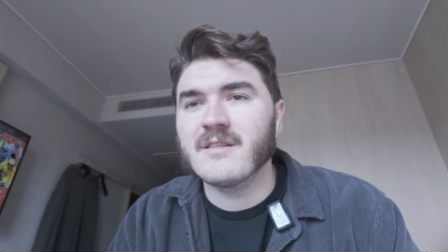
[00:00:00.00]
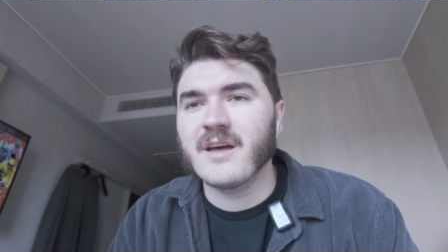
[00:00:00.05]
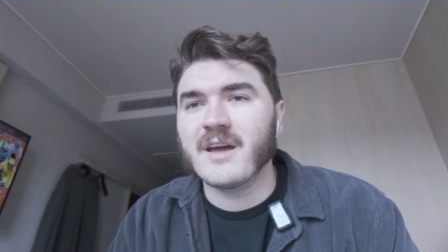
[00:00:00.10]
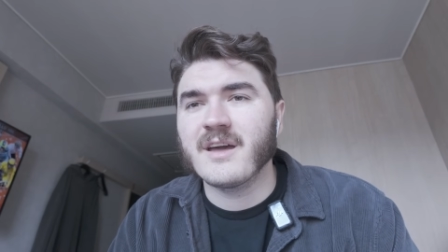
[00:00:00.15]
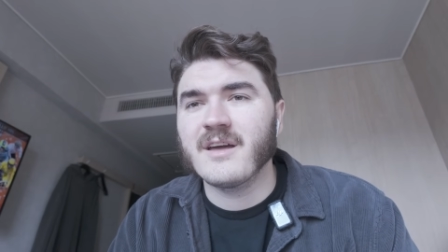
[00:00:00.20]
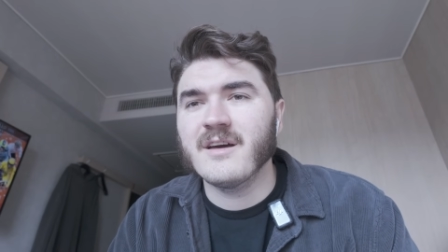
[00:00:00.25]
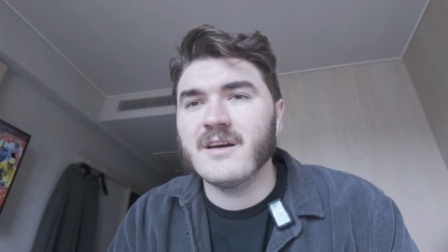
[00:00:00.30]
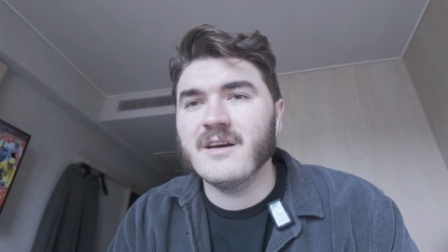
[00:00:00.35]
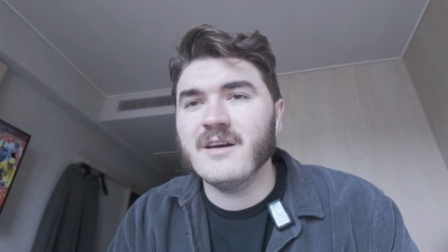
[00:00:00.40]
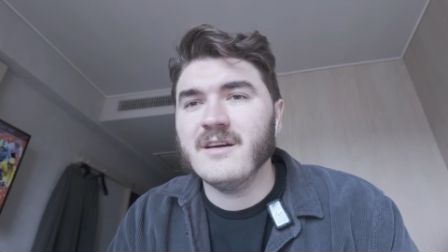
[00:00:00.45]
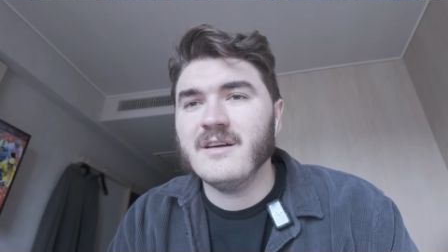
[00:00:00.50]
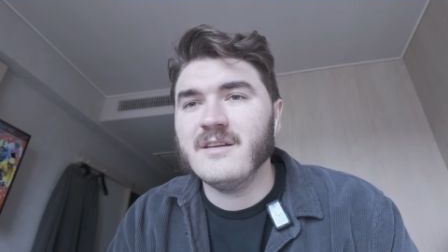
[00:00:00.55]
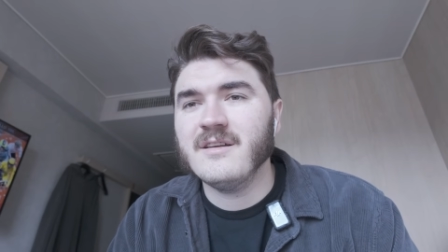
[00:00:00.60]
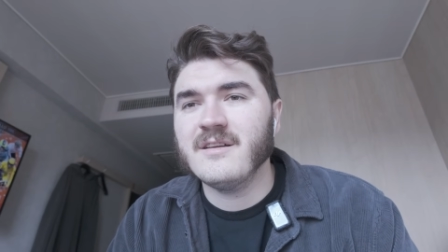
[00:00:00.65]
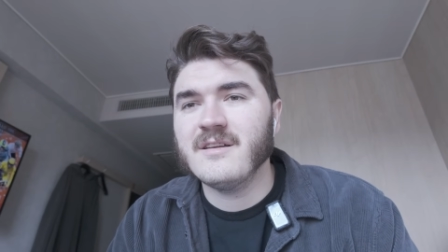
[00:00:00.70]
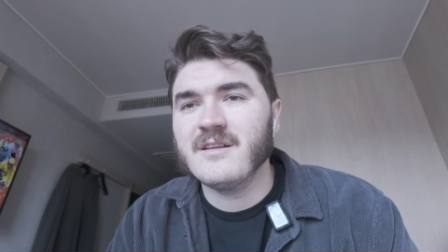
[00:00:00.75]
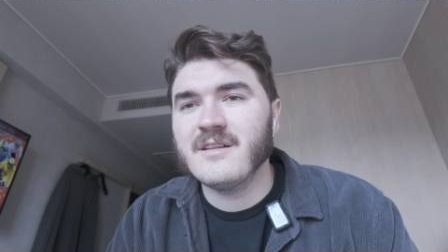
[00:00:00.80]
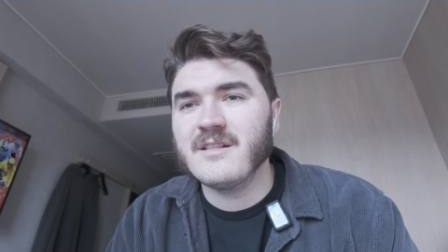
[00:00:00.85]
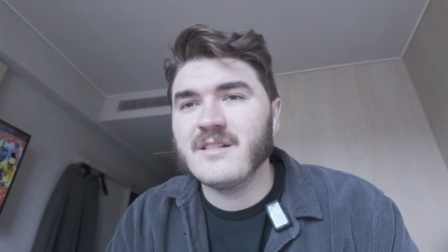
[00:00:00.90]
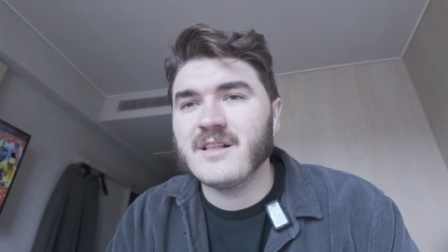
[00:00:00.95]
like a
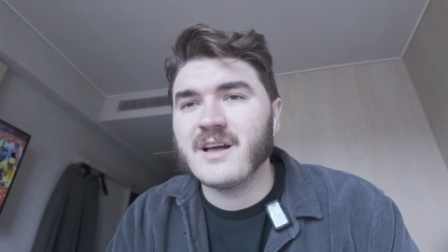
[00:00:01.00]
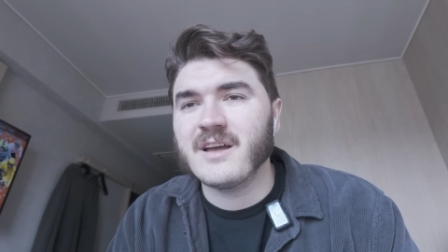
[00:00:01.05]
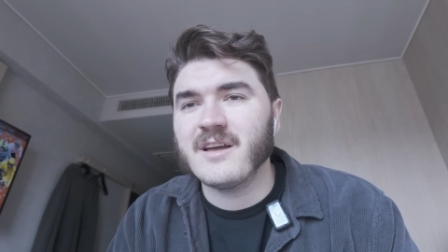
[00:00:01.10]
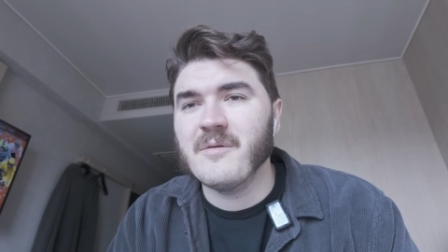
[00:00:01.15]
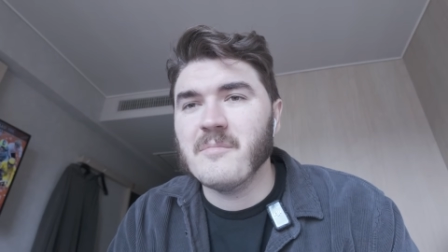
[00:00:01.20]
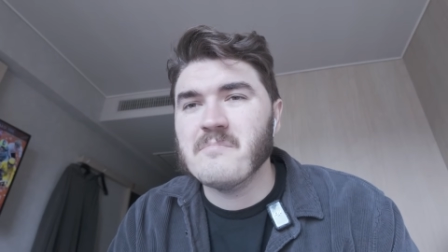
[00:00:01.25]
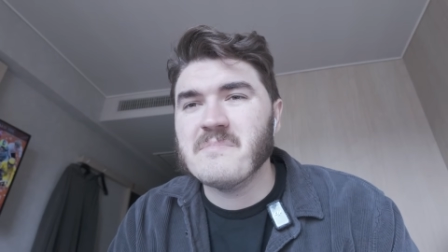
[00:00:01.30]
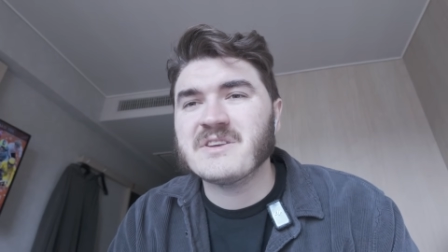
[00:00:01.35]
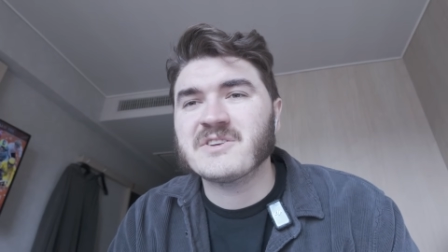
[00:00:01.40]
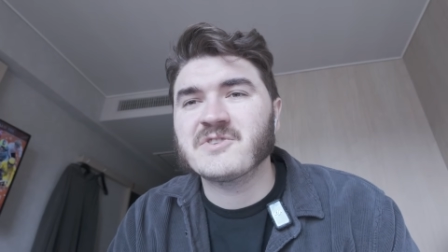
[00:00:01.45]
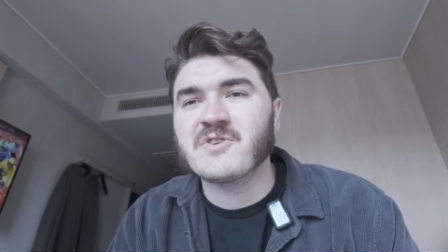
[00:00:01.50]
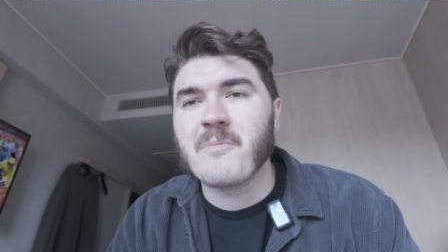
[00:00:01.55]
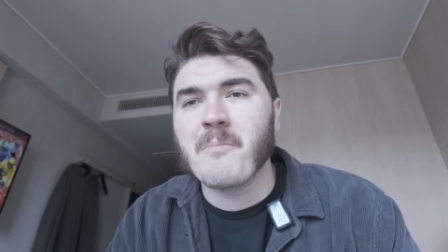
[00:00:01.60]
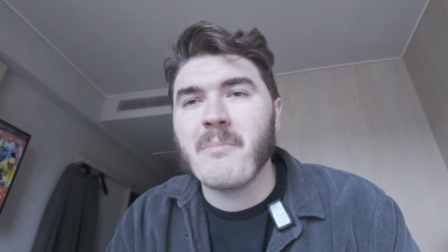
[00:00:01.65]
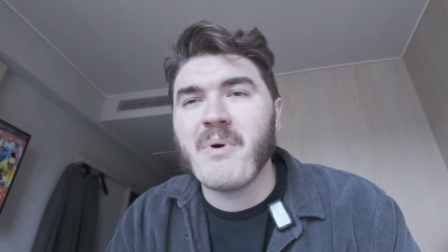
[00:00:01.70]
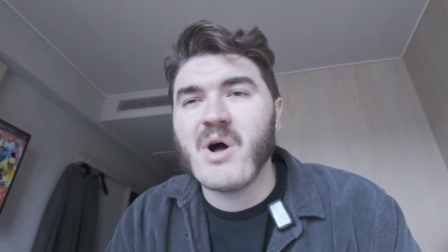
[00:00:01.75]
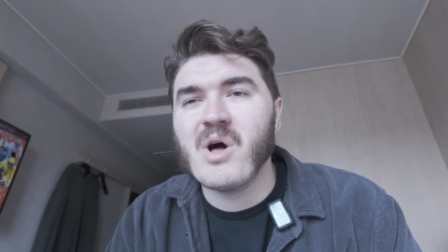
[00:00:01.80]
like a Mr.